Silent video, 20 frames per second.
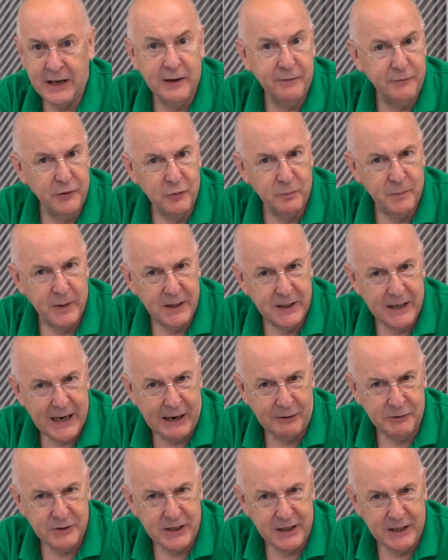if you've been
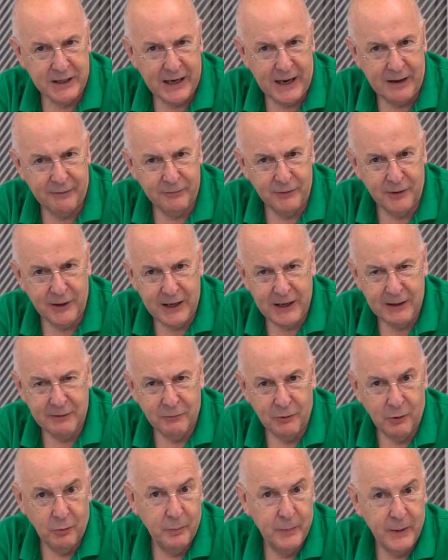counting carefully,
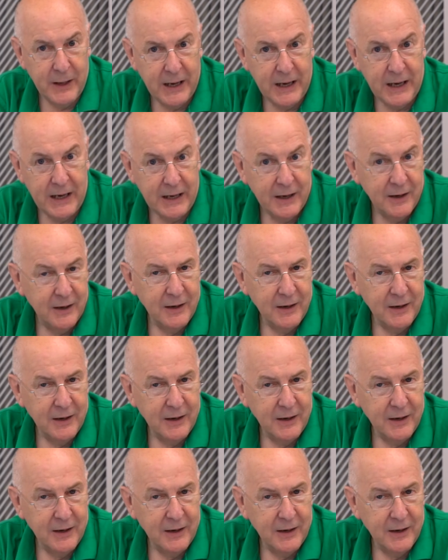will be